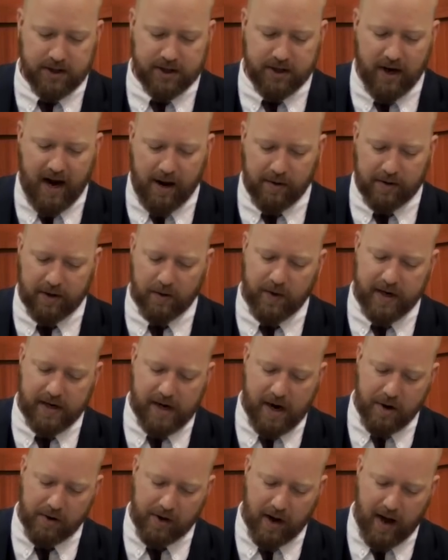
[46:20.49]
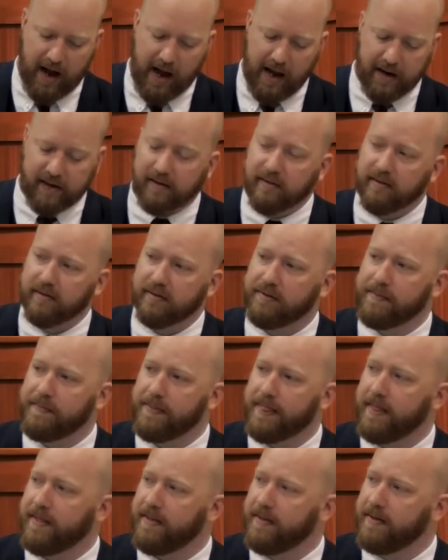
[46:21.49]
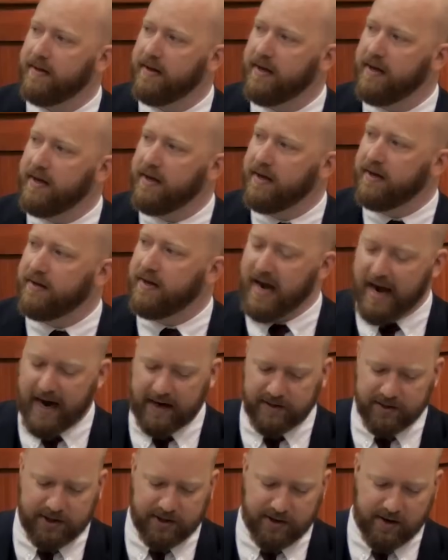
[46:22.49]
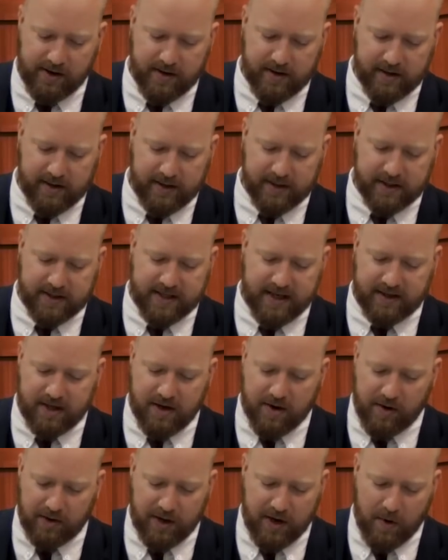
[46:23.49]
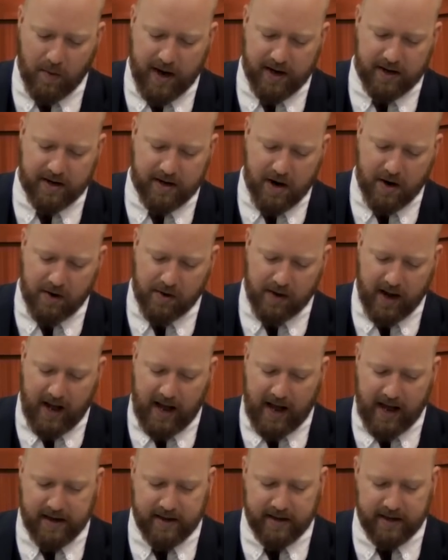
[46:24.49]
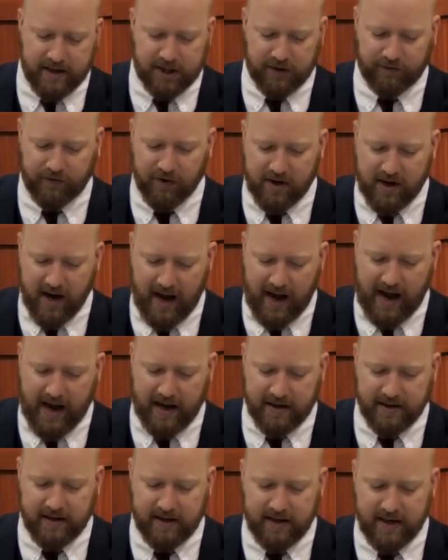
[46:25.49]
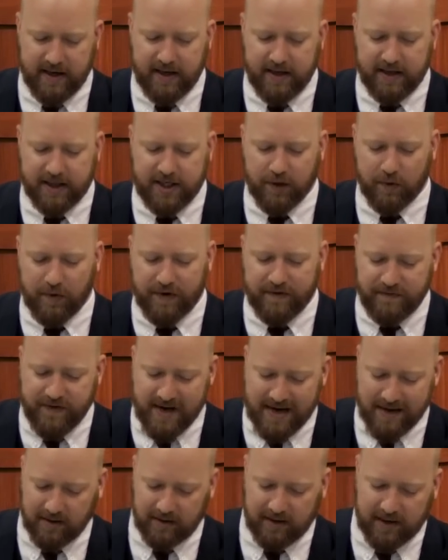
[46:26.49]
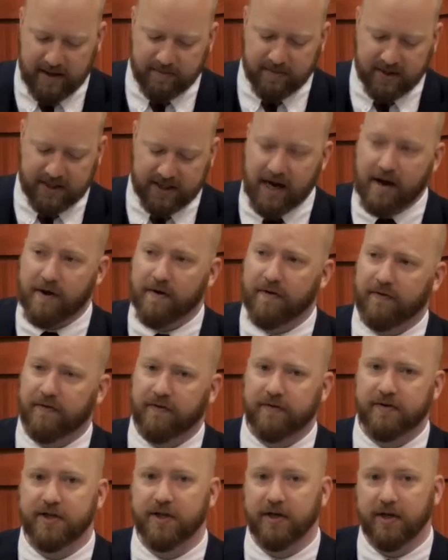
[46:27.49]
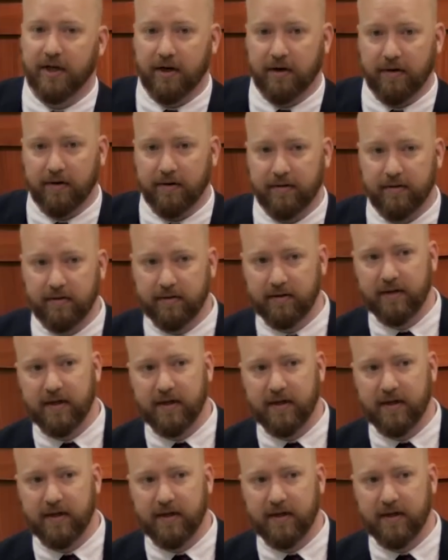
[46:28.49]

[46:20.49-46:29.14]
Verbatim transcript: So how can we know God? The answer is that the only way to know God is for God to reveal himself to you.